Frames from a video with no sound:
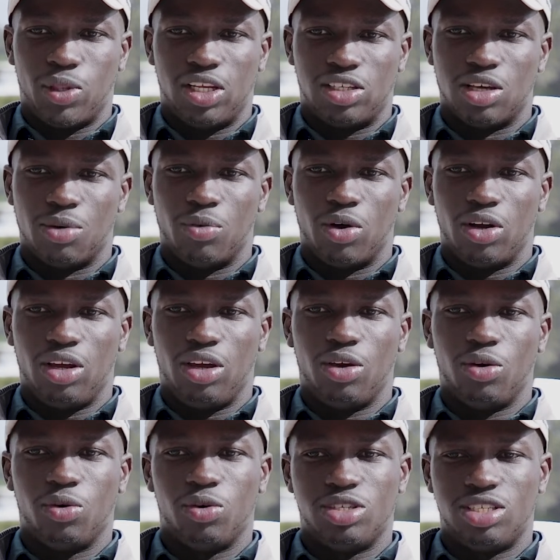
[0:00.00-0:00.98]
somebody
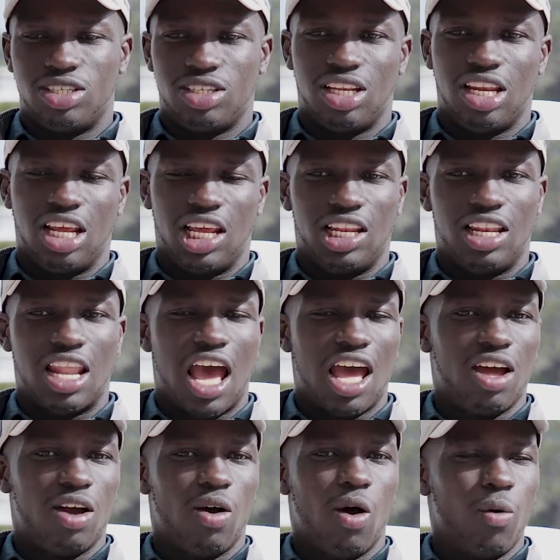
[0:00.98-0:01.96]
who's
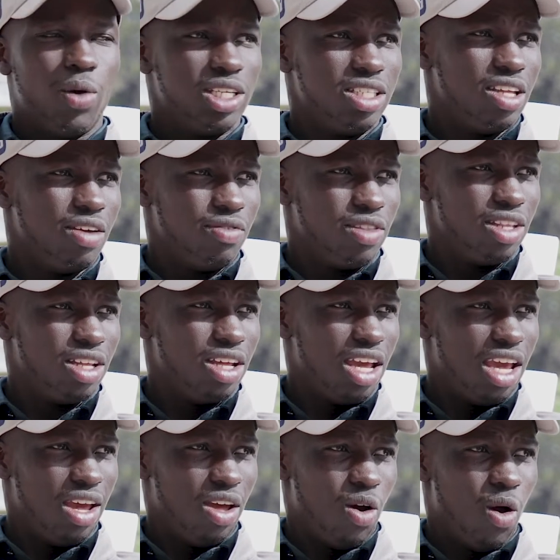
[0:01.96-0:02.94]
not always lived
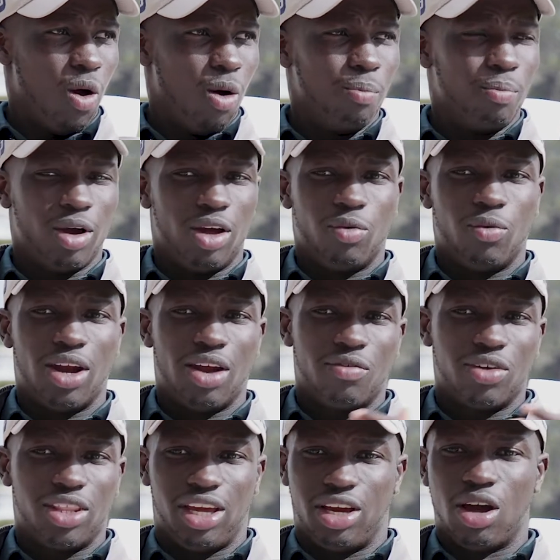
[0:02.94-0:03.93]
home, but
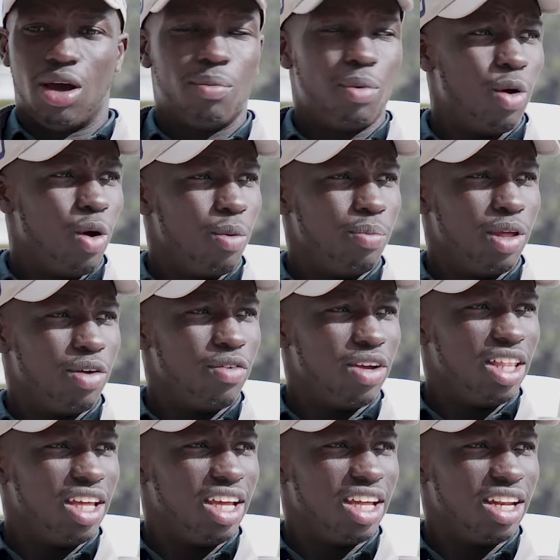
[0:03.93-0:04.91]
whenever they come home, they
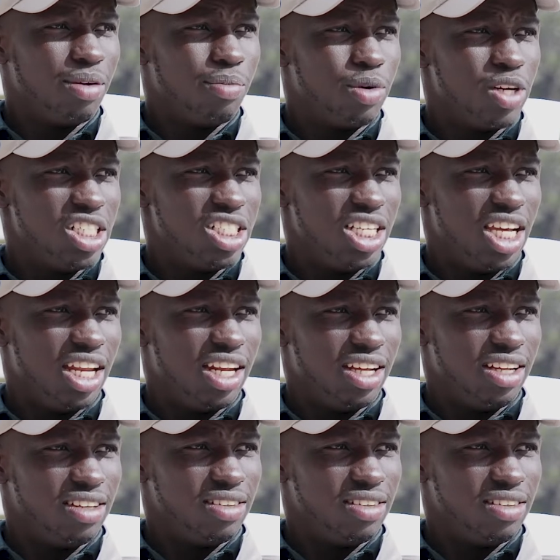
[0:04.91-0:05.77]
really can appreciate it.